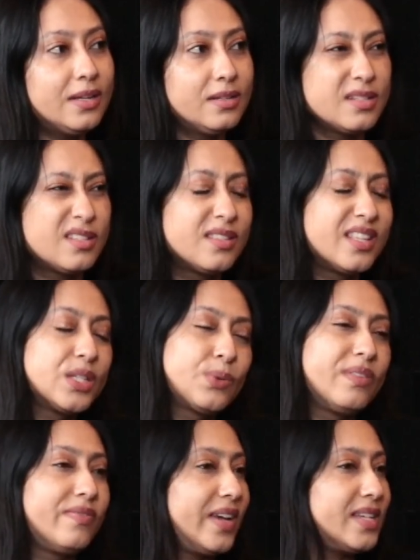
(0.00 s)
just the things we
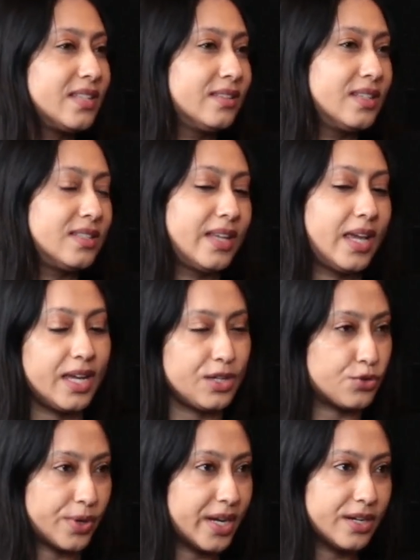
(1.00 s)
face in this age
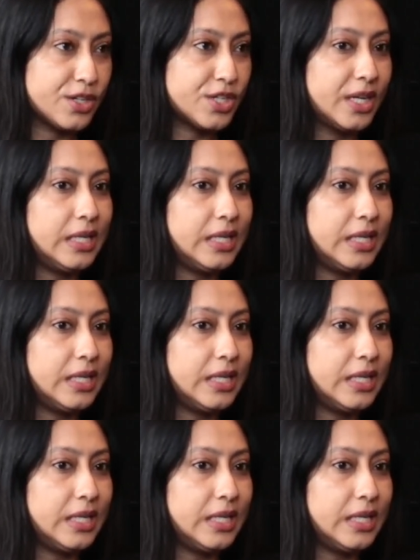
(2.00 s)
range.